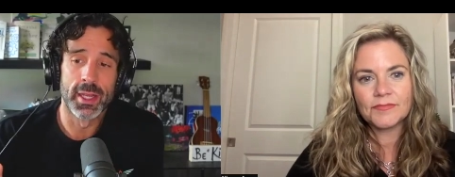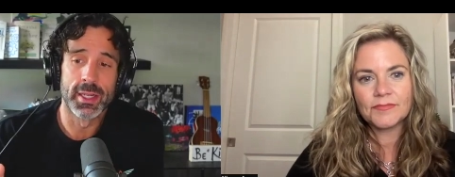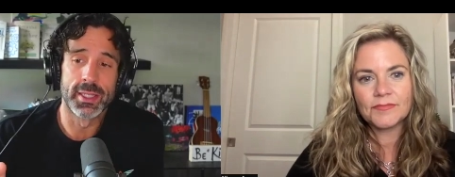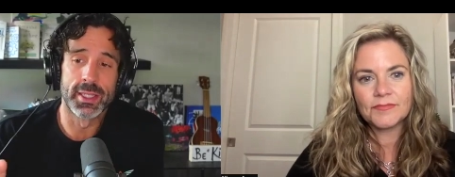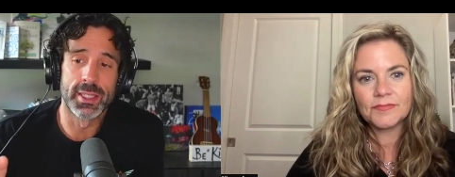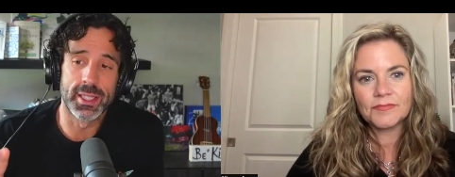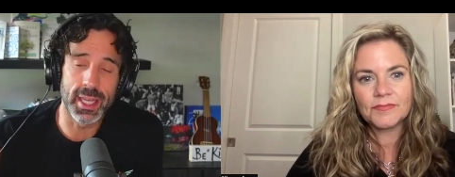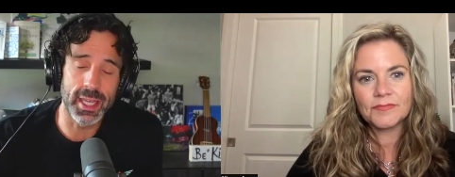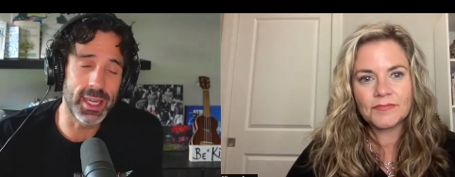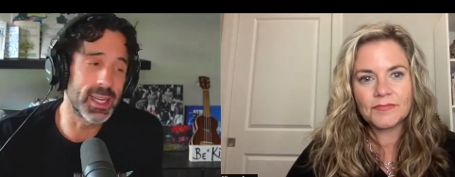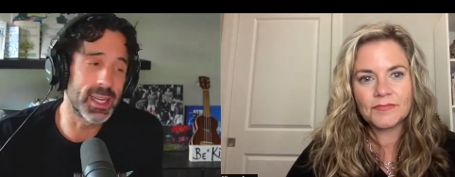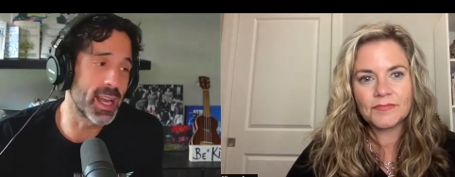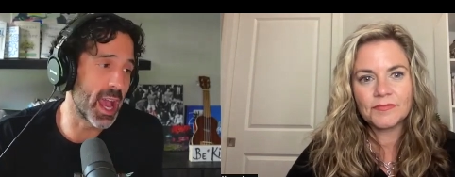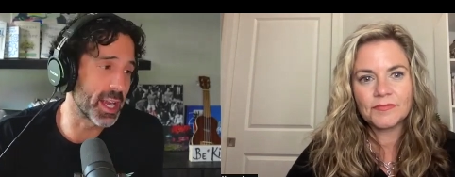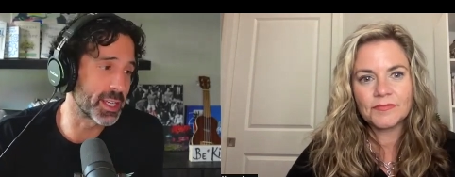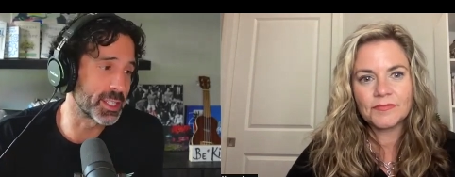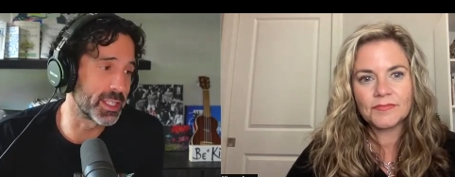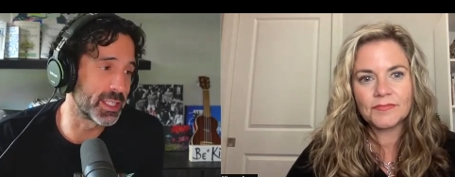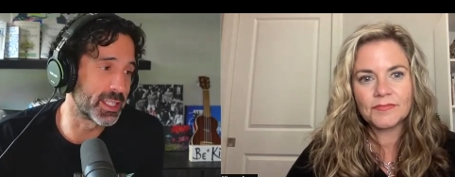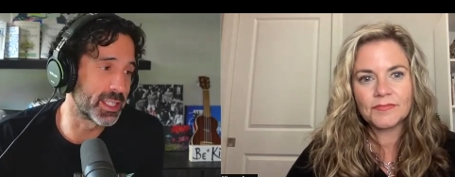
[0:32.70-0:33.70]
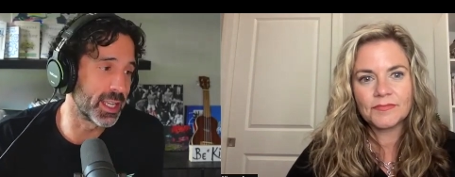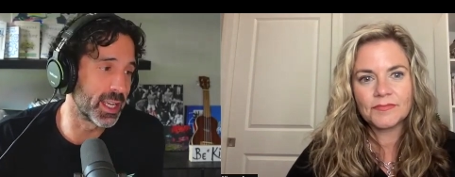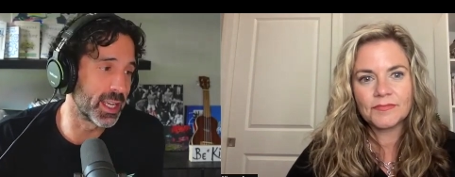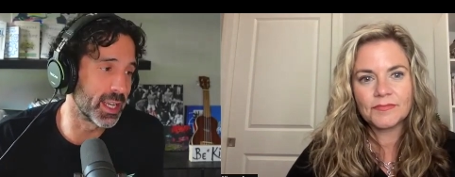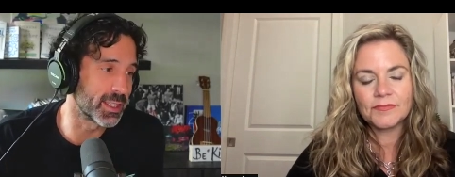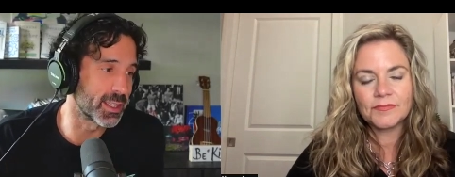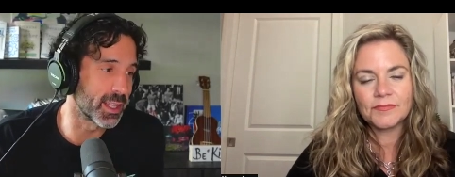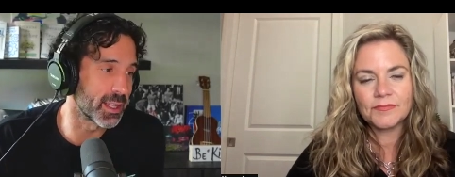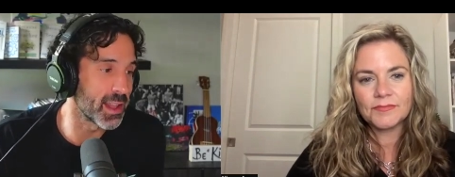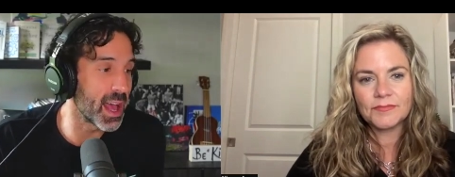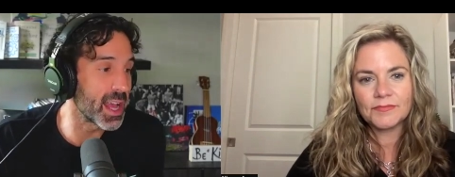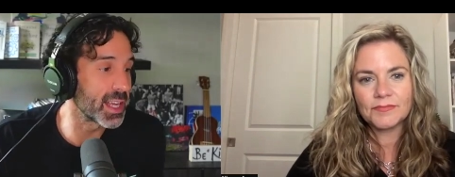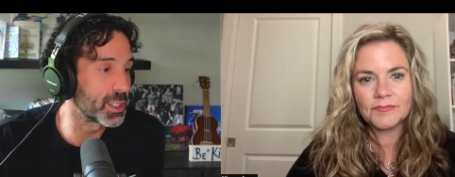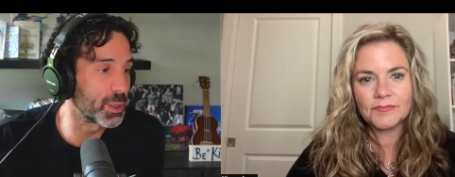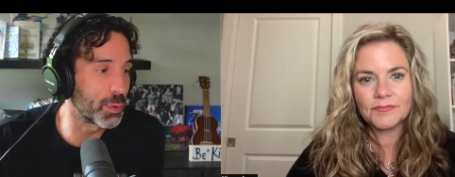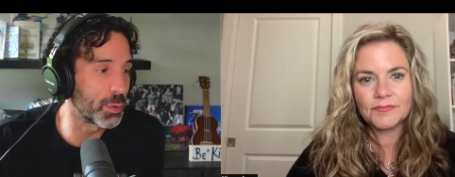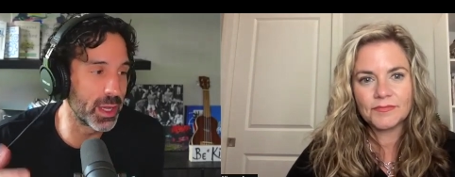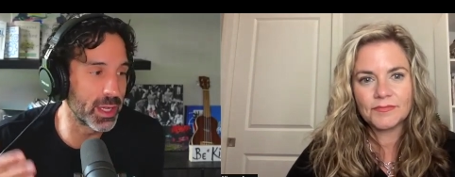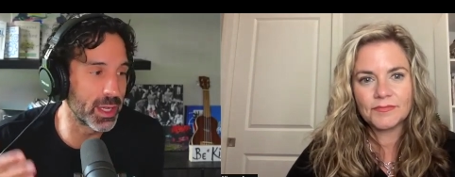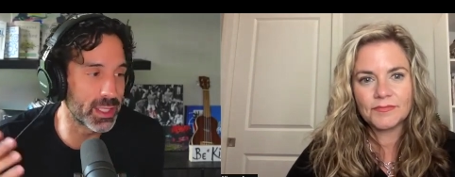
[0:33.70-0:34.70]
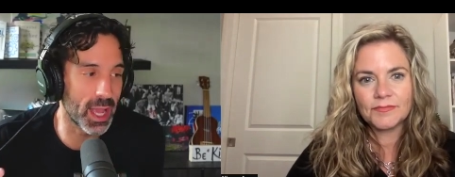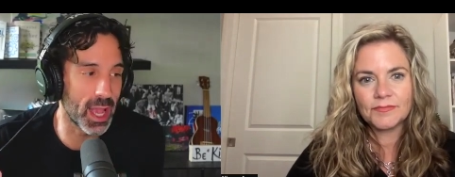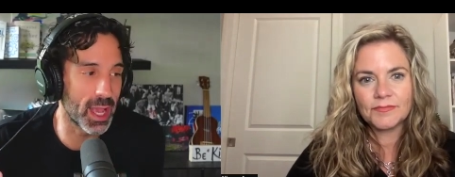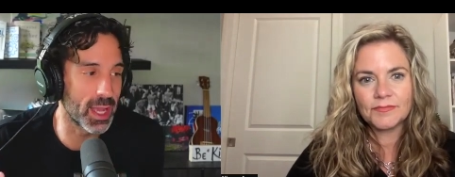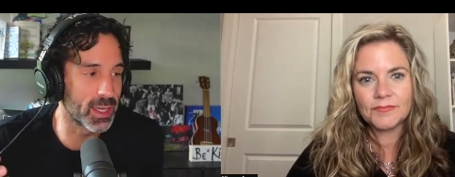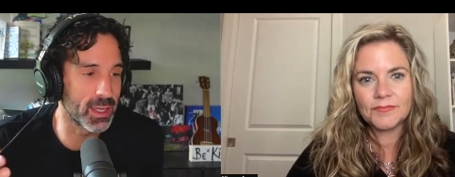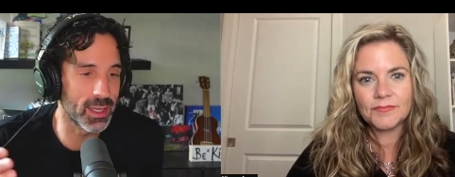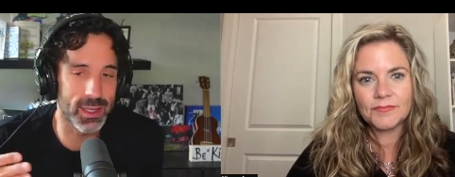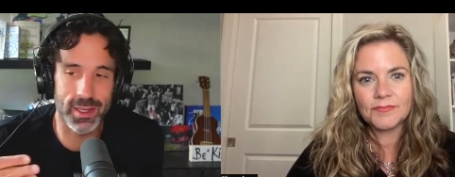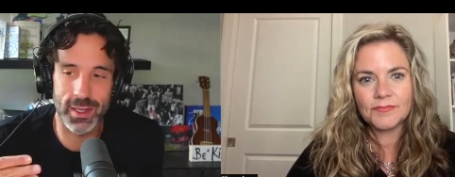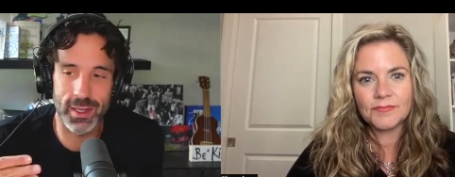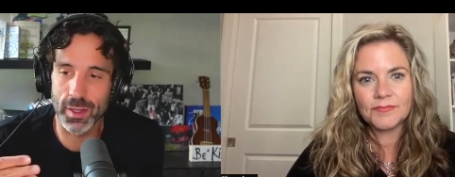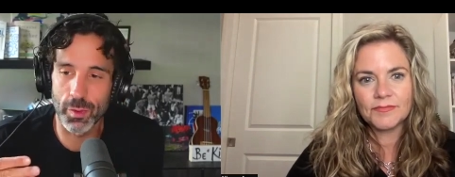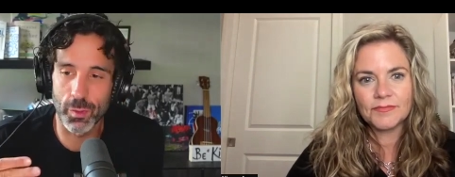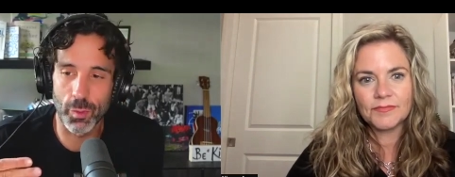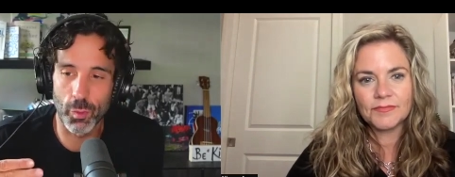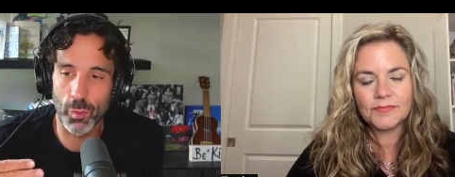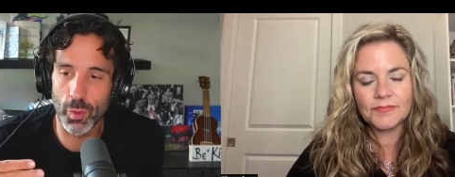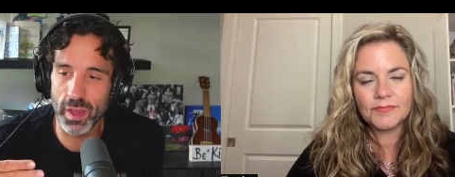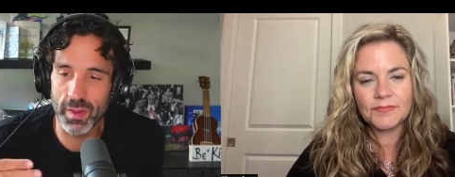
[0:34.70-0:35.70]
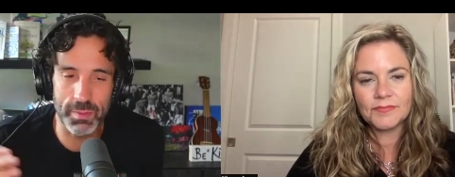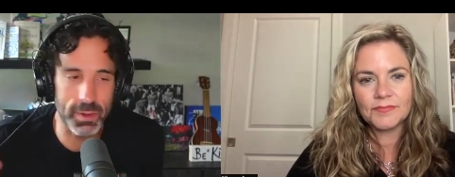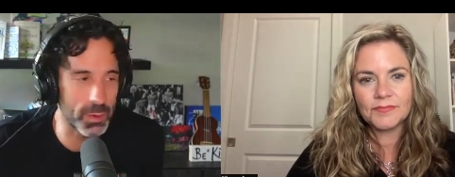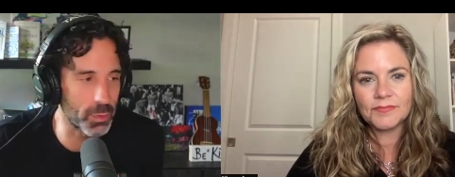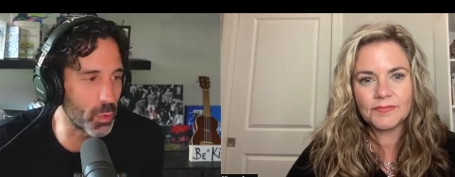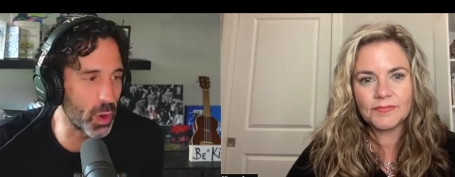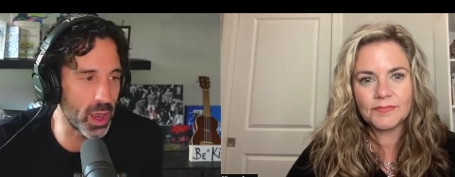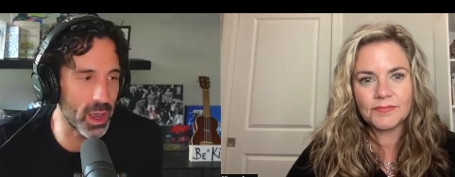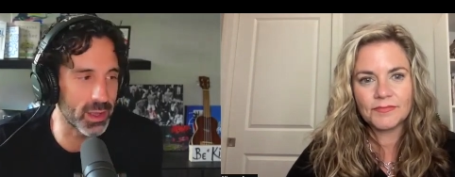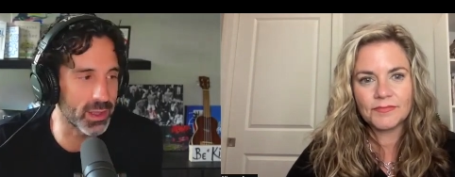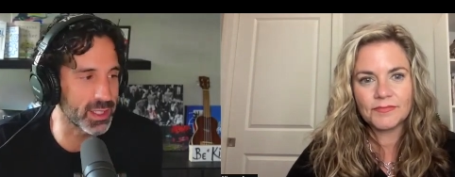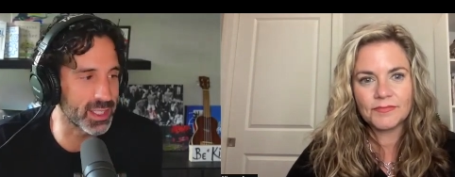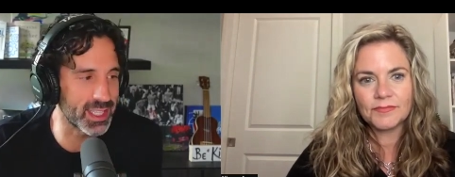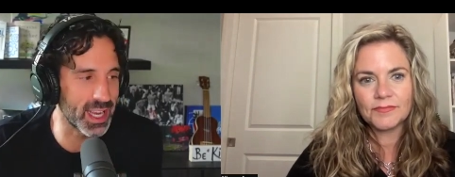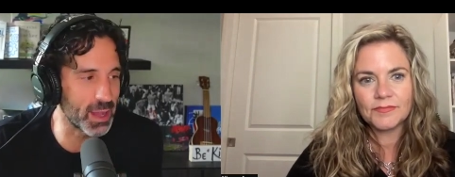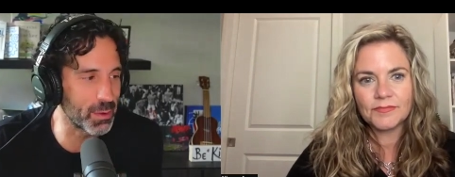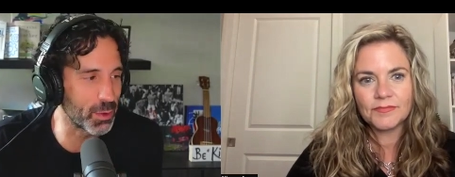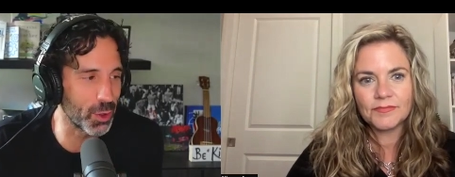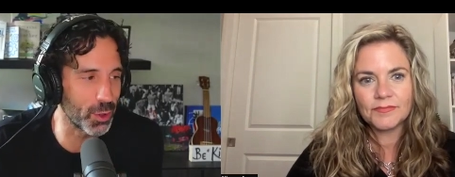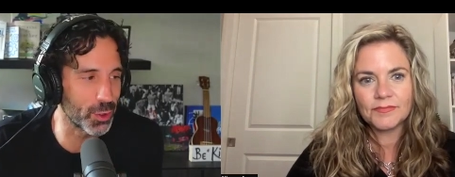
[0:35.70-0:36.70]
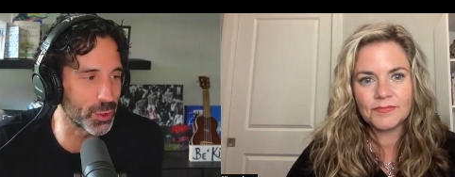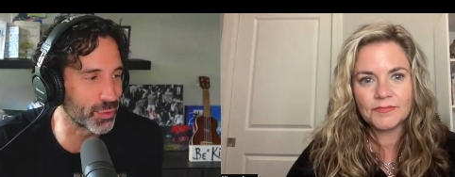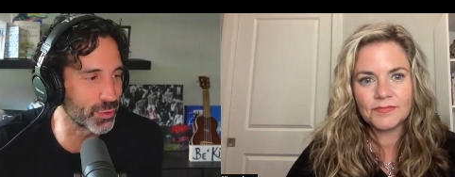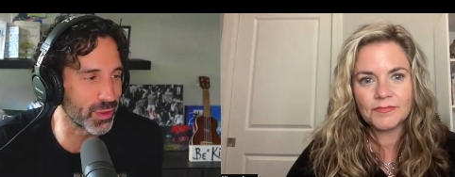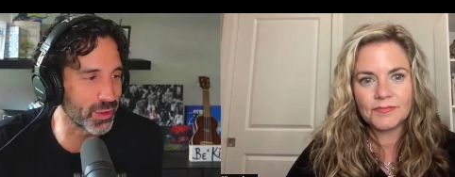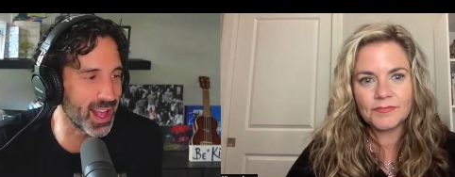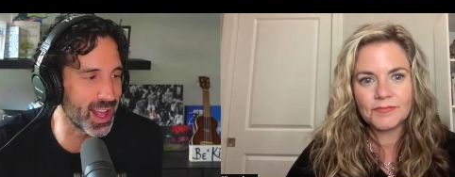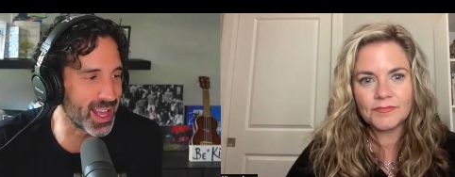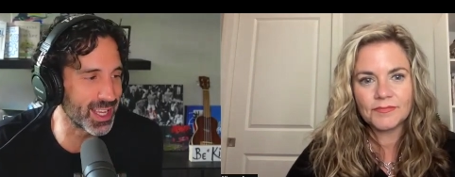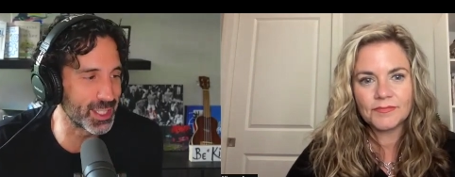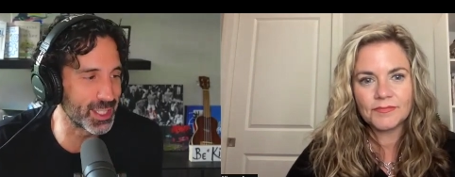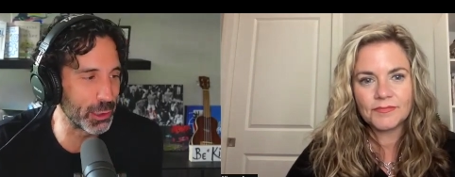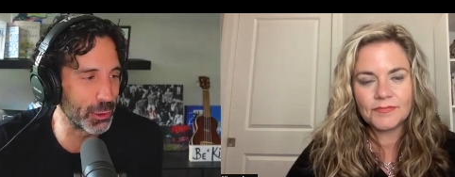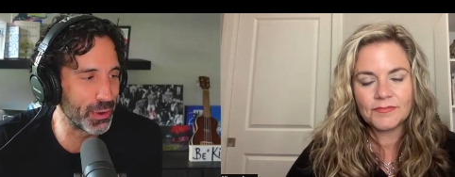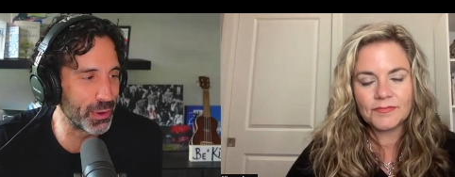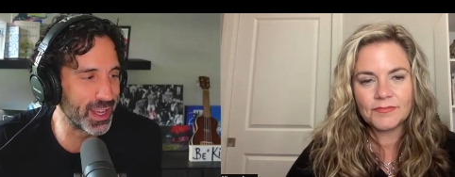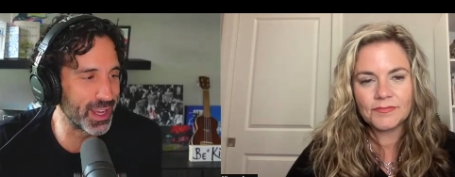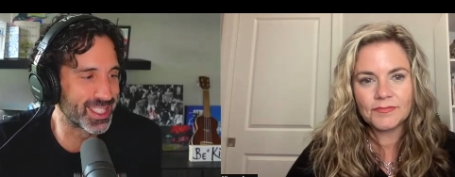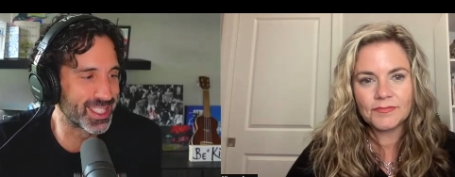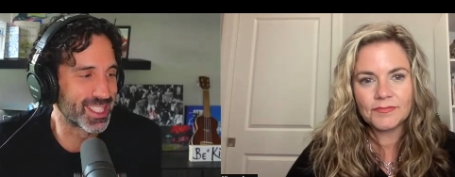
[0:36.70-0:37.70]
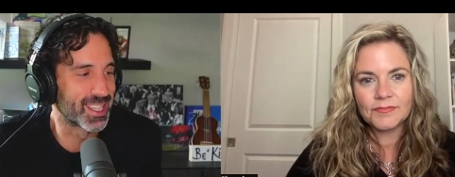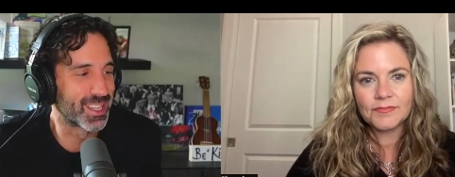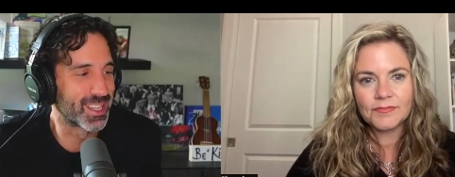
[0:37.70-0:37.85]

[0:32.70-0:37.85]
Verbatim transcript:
Speaker 1: didn't actually see it the last two weeks, and we've been wearing the same clothes for the last three weeks,